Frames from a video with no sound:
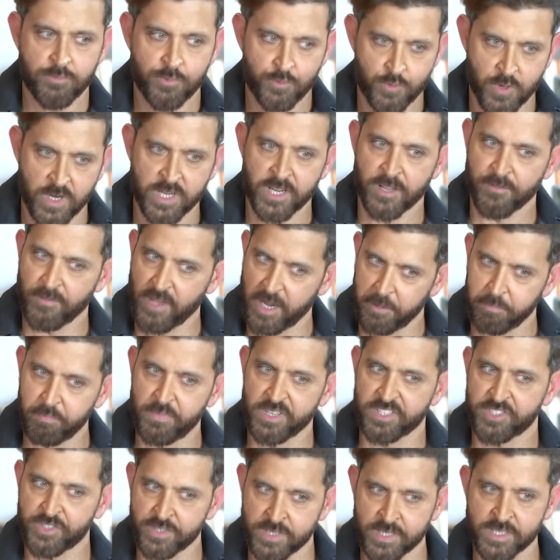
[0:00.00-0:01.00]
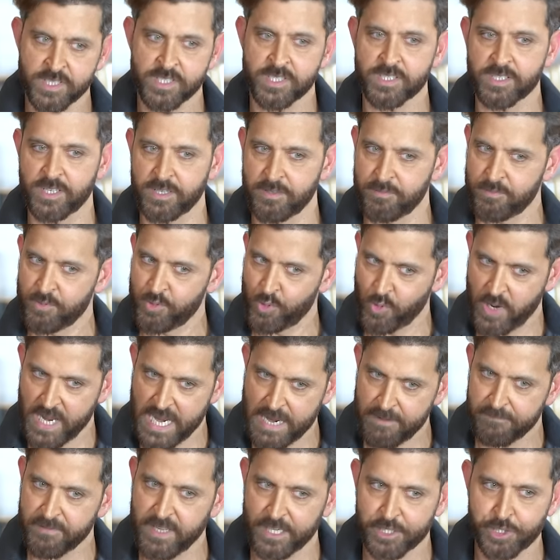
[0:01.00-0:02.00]
running that business and you
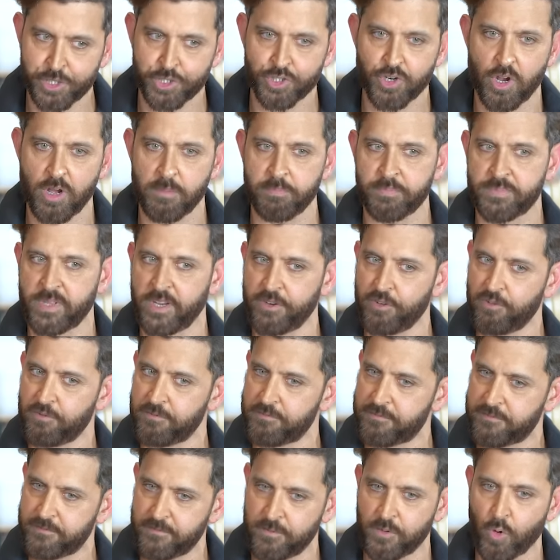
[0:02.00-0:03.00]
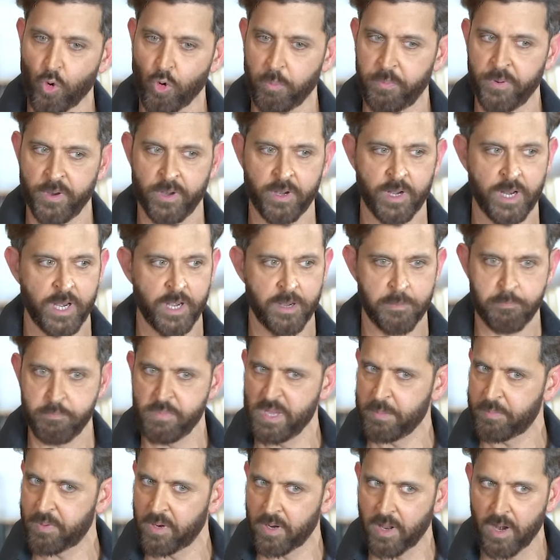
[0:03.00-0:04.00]
have that shop that you've opened and
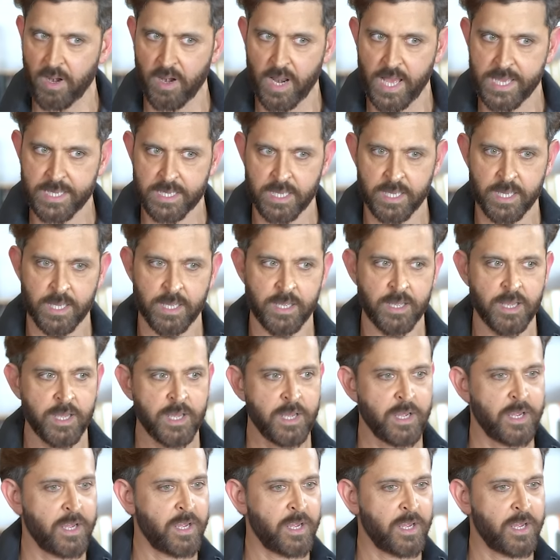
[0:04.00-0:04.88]
people are liking,